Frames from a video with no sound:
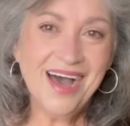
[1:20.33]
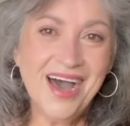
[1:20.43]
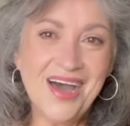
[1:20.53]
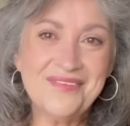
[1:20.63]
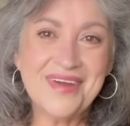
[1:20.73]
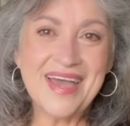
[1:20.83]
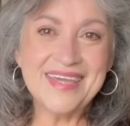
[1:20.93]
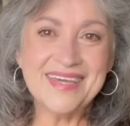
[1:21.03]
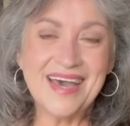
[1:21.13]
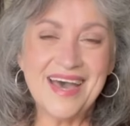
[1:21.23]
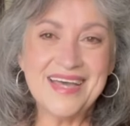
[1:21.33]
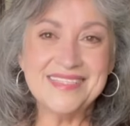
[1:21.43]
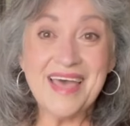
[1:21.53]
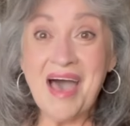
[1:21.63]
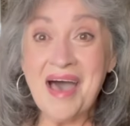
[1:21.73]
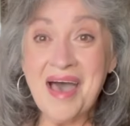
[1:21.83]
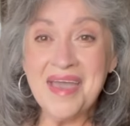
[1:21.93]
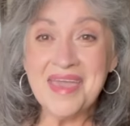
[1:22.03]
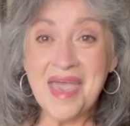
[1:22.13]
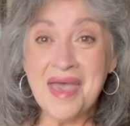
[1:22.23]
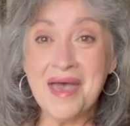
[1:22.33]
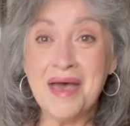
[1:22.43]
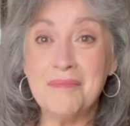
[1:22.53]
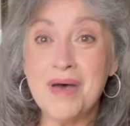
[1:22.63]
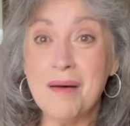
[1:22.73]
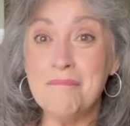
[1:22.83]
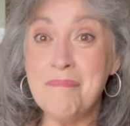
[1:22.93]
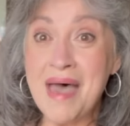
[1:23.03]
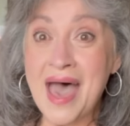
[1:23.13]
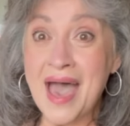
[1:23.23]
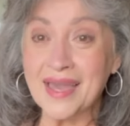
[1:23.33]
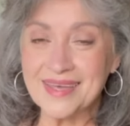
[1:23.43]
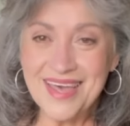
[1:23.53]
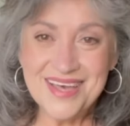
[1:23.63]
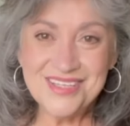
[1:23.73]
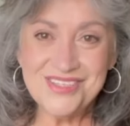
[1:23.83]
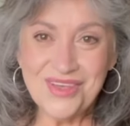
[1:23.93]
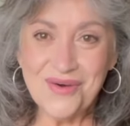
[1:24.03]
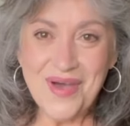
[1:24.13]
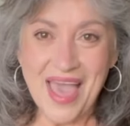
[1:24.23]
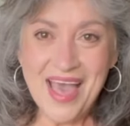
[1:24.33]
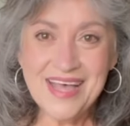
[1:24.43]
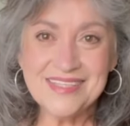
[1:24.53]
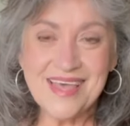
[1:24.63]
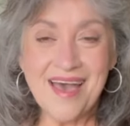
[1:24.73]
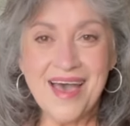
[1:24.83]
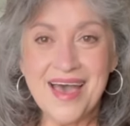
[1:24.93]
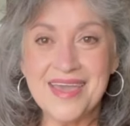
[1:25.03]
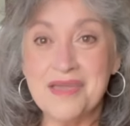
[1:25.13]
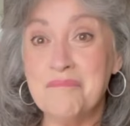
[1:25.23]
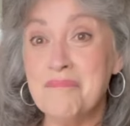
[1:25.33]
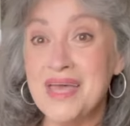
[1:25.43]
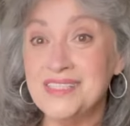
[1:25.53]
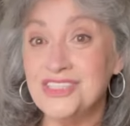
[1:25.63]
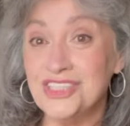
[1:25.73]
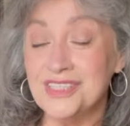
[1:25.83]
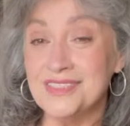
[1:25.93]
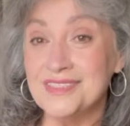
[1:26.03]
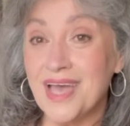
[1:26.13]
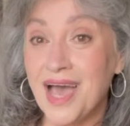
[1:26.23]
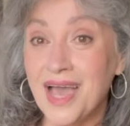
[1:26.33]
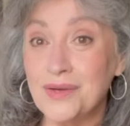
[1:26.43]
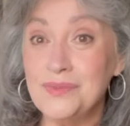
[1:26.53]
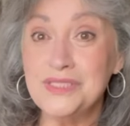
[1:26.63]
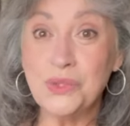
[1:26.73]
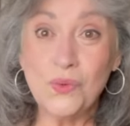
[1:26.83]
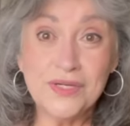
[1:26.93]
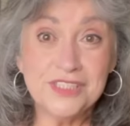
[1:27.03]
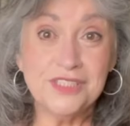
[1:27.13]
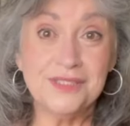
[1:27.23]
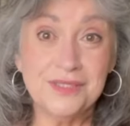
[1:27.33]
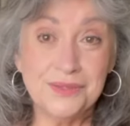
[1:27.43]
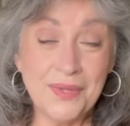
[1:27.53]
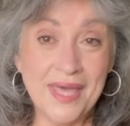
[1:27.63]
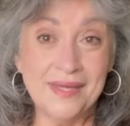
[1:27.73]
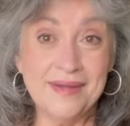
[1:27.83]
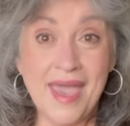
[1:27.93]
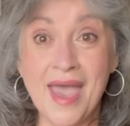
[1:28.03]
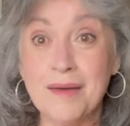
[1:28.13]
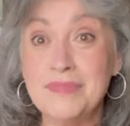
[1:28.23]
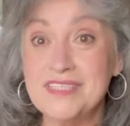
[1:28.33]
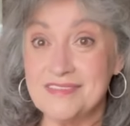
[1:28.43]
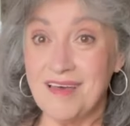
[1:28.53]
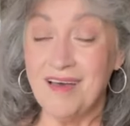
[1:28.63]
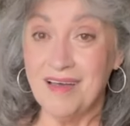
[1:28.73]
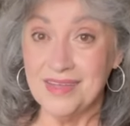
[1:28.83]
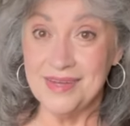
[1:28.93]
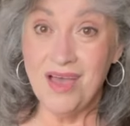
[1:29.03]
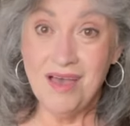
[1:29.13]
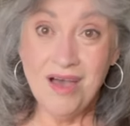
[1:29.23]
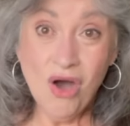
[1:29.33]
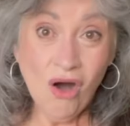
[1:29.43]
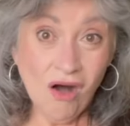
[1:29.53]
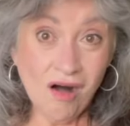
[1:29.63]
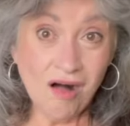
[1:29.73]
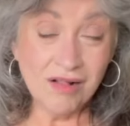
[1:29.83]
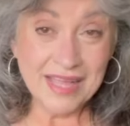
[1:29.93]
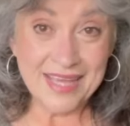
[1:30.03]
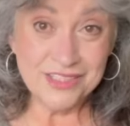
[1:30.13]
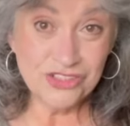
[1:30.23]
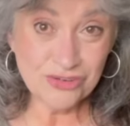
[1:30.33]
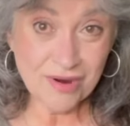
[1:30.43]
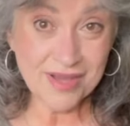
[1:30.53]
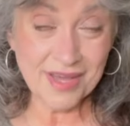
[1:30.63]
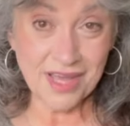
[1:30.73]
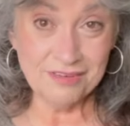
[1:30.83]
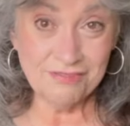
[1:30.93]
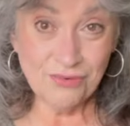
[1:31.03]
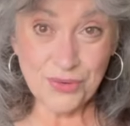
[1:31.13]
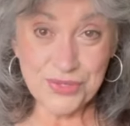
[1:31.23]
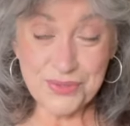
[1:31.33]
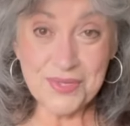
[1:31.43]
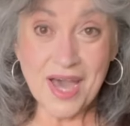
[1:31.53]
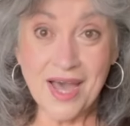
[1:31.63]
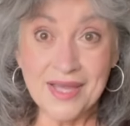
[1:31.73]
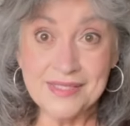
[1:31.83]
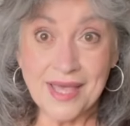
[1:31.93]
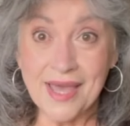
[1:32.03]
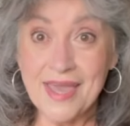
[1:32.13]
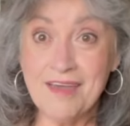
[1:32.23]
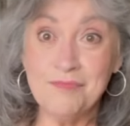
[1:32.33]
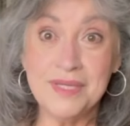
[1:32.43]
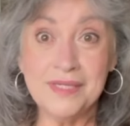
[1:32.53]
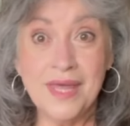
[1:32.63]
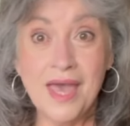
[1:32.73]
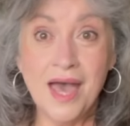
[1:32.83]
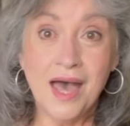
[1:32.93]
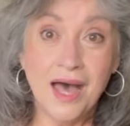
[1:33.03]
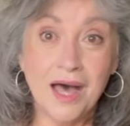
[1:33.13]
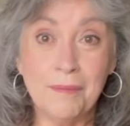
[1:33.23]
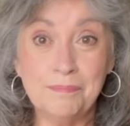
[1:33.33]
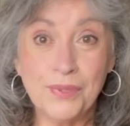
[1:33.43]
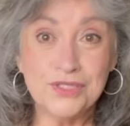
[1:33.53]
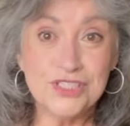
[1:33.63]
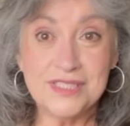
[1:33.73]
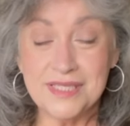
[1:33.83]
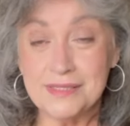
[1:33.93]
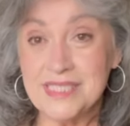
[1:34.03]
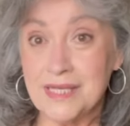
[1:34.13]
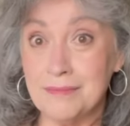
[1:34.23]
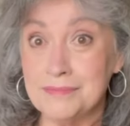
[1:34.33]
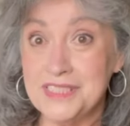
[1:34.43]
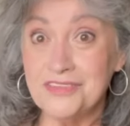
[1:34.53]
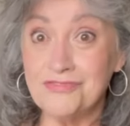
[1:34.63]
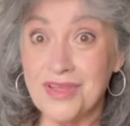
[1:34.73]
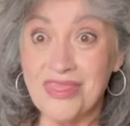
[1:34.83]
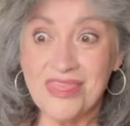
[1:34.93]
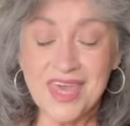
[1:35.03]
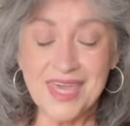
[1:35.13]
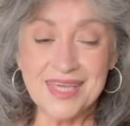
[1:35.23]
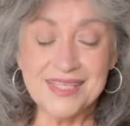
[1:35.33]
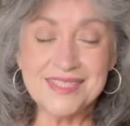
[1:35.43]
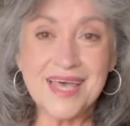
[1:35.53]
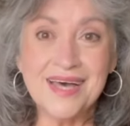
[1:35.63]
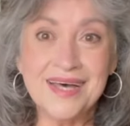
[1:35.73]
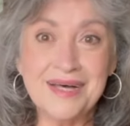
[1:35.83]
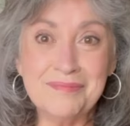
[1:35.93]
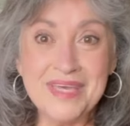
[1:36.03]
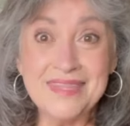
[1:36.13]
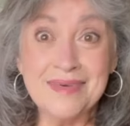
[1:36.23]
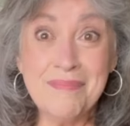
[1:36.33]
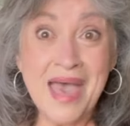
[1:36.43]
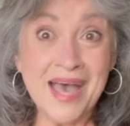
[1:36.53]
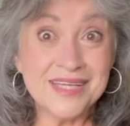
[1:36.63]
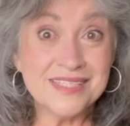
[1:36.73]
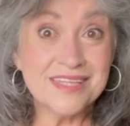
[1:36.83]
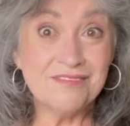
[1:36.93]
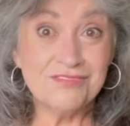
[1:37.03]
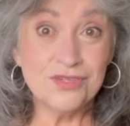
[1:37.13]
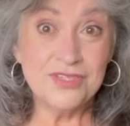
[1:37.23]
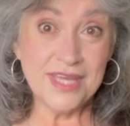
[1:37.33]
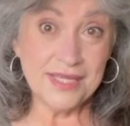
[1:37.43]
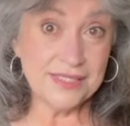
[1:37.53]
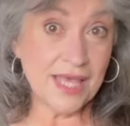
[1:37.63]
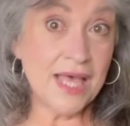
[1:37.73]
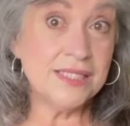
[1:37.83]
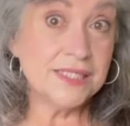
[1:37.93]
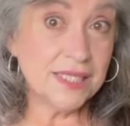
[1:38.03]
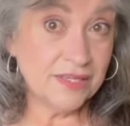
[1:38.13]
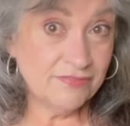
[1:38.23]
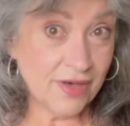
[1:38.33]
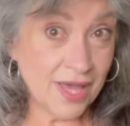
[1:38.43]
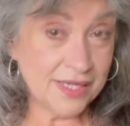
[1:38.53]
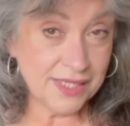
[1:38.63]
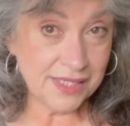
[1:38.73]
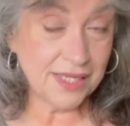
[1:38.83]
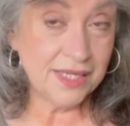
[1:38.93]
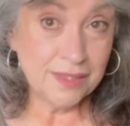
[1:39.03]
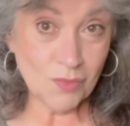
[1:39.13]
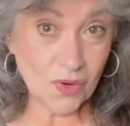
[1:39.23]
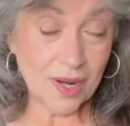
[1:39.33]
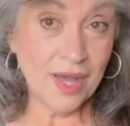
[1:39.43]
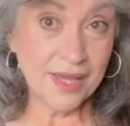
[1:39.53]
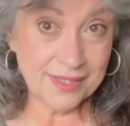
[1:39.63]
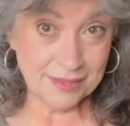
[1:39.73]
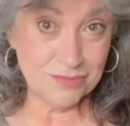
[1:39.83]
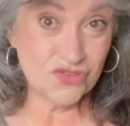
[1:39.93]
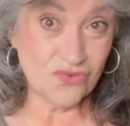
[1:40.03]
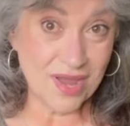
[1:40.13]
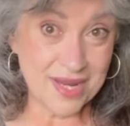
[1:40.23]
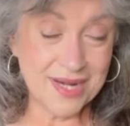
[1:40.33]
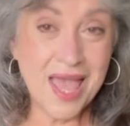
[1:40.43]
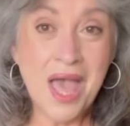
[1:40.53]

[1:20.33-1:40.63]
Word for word: All right, guys, I am back. So as I mentioned, I was going to do an Amazon haul and try on for you guys. I have been um, purchasing some different things um, in the past few days as if I need any more items, right?